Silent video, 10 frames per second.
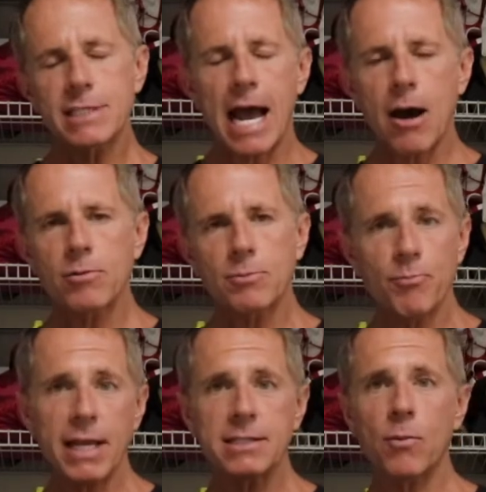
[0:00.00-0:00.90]
out
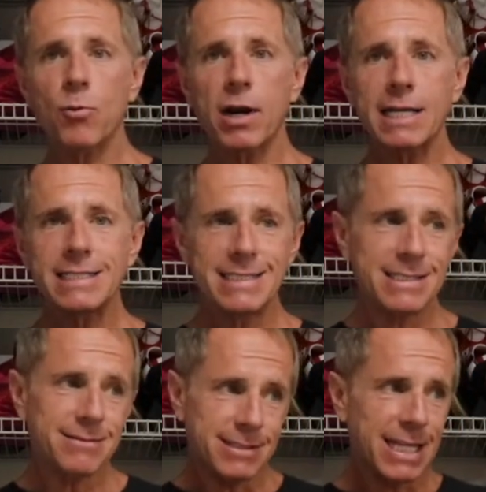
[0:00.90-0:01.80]
based on what I
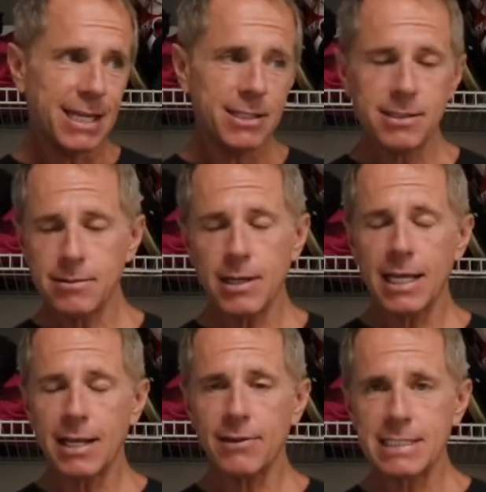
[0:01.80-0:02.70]
did
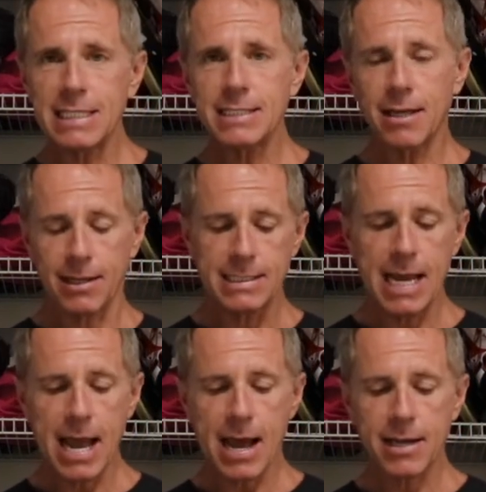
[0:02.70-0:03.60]
in the detailing
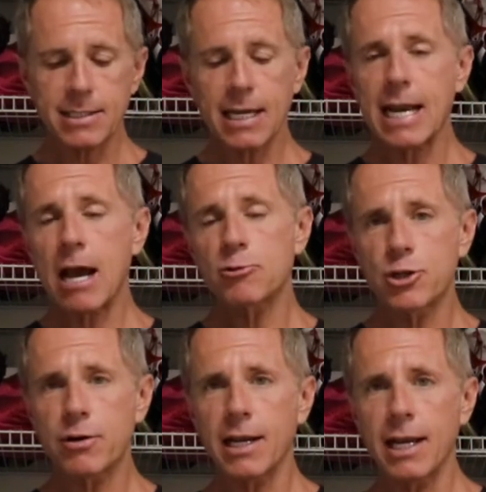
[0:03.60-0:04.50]
task and how
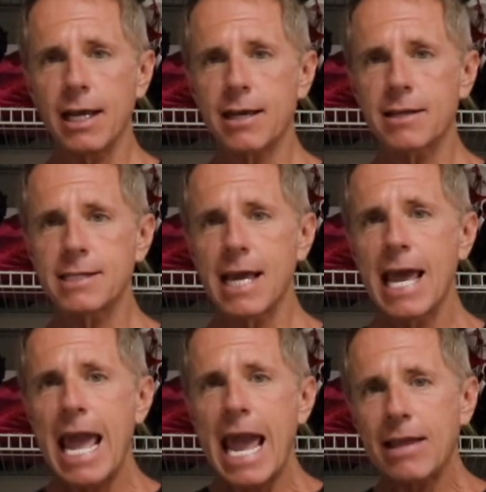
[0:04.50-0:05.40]
dirty it is,
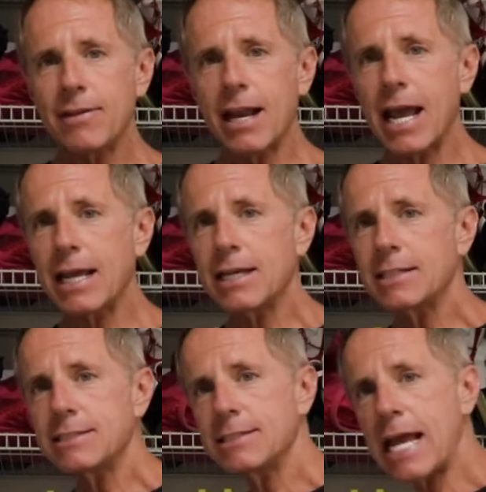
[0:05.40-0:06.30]
and then I
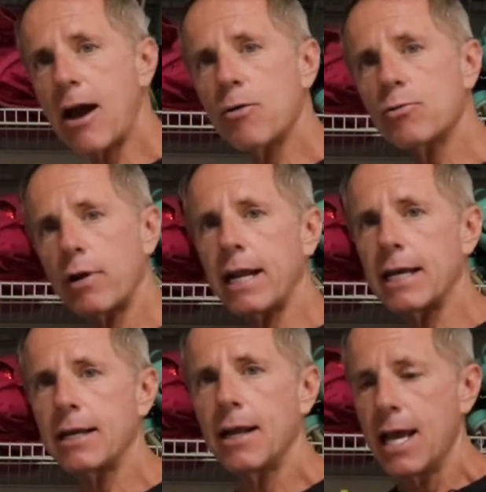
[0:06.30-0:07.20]
downgrade
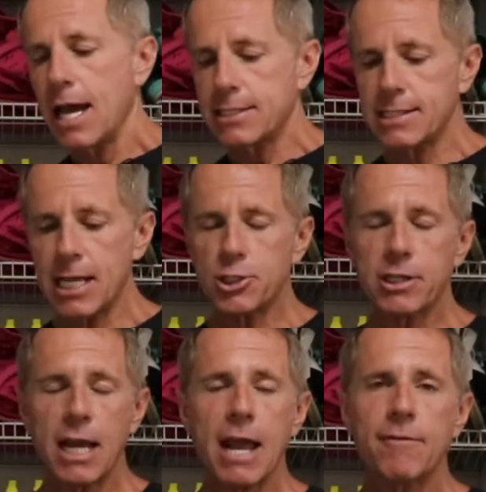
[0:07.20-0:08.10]
it.
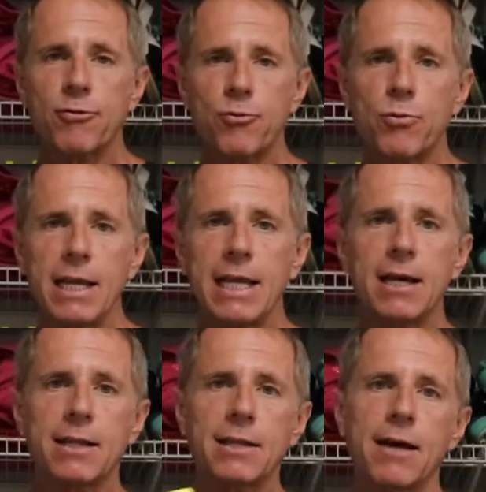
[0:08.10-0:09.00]
Essentially, I have 3
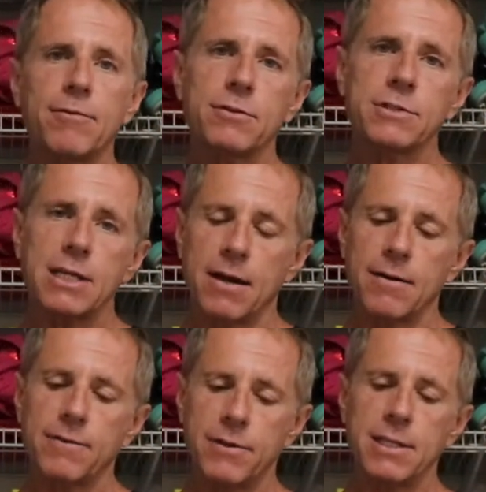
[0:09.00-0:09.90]
levels
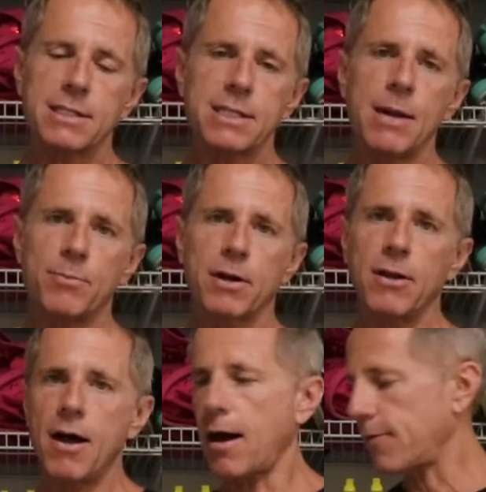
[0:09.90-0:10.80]
of this type of
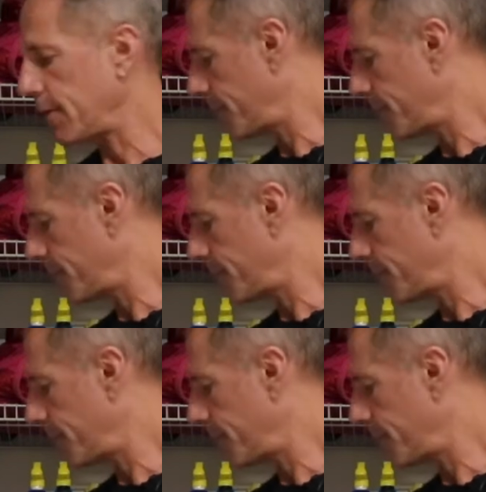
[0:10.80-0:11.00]
cloth.